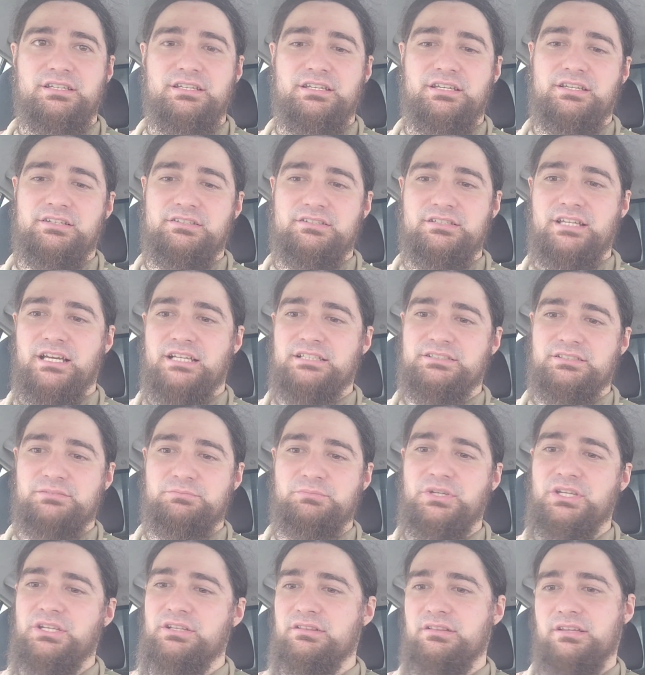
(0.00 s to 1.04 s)
it doesn't
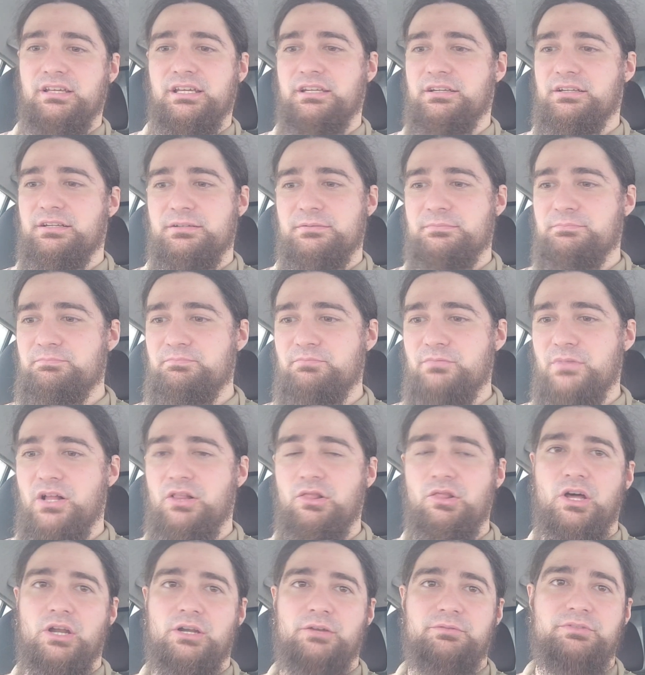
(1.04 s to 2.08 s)
mean like a
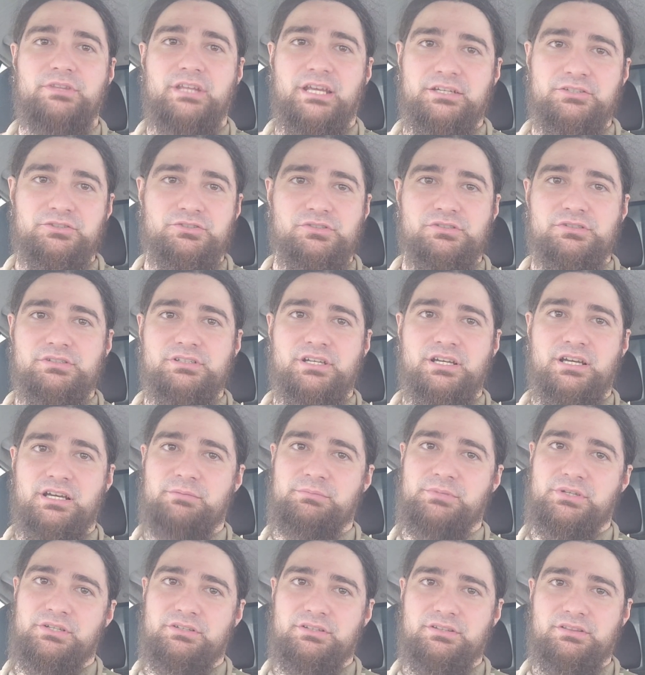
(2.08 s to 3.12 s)
lot of danger
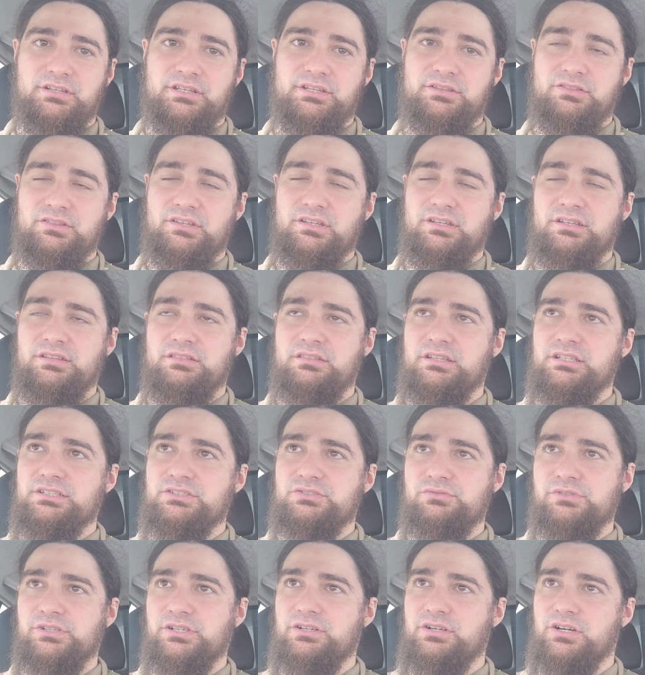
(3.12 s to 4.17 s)
incoming in
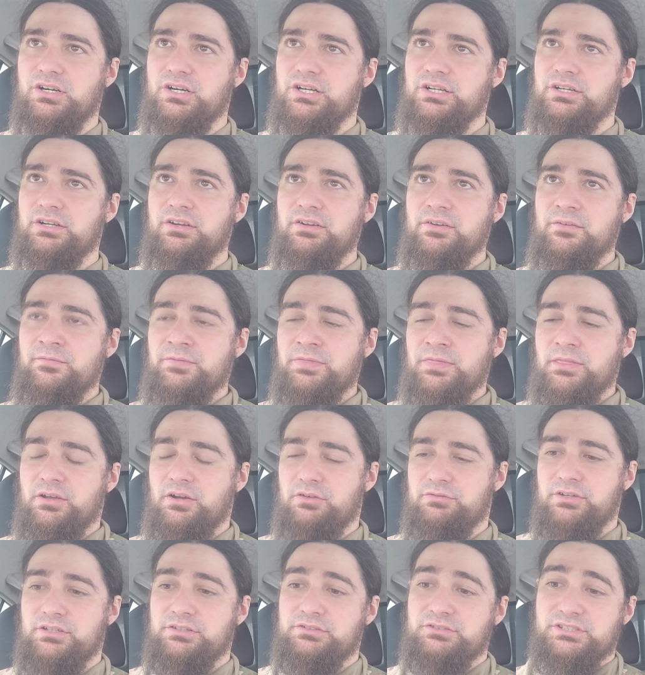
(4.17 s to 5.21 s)
this regard
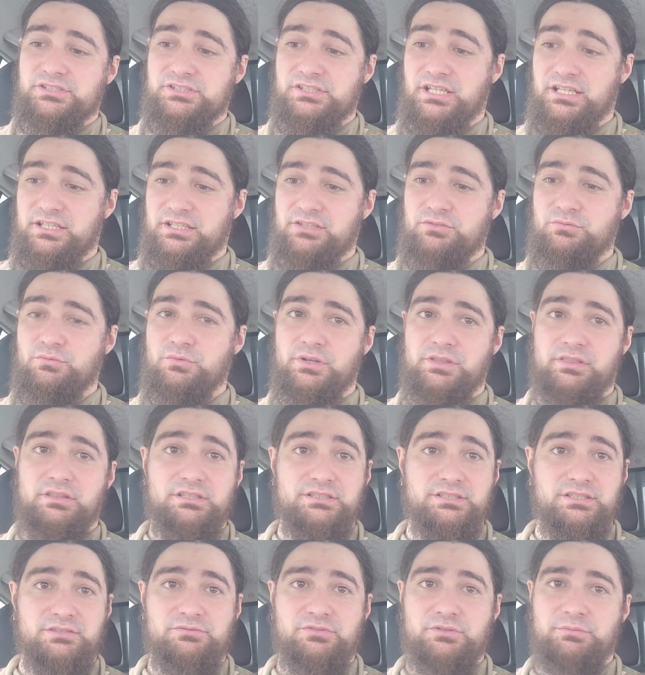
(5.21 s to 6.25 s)
of understanding what
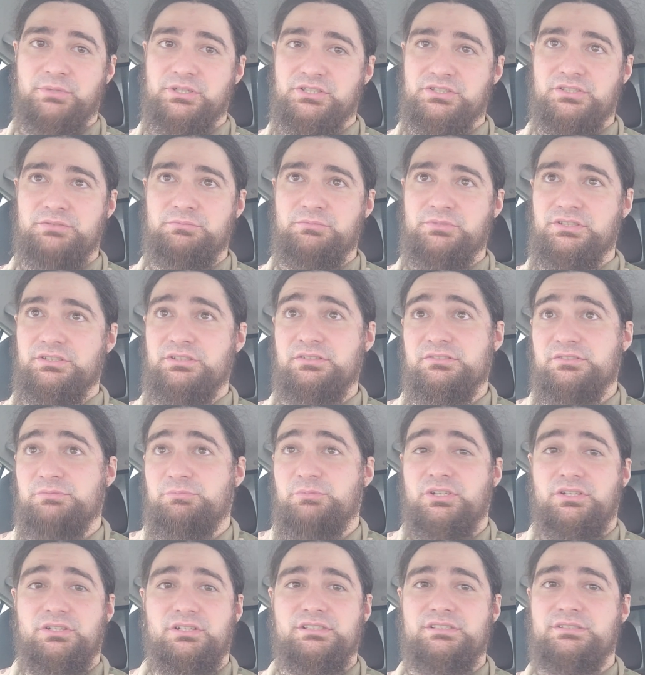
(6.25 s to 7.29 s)
this information means,
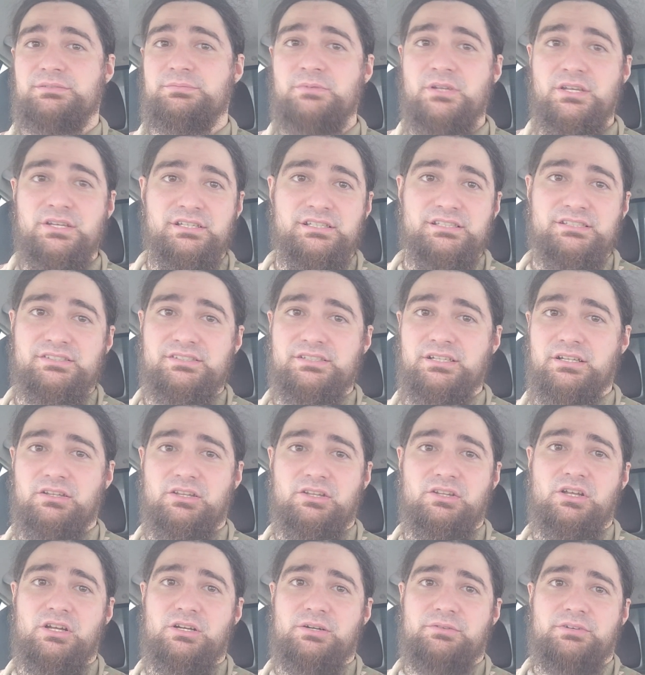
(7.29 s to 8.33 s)
because still a
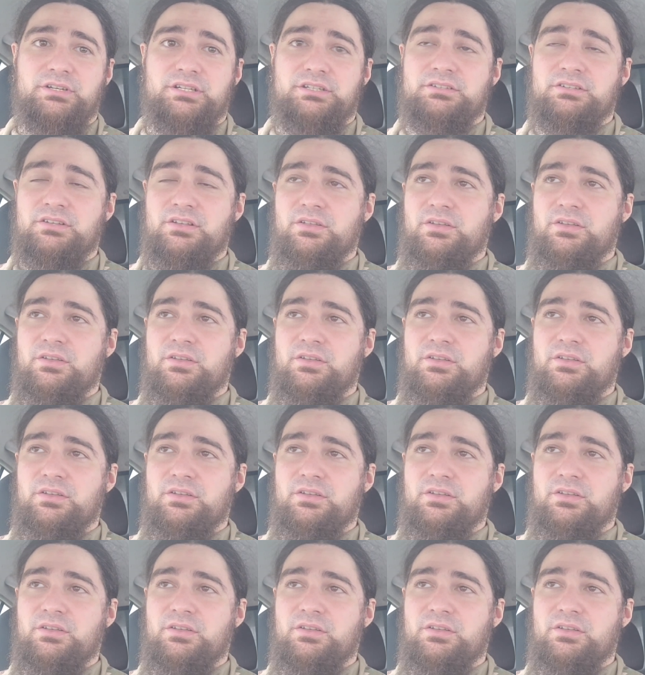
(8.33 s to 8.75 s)
lot of it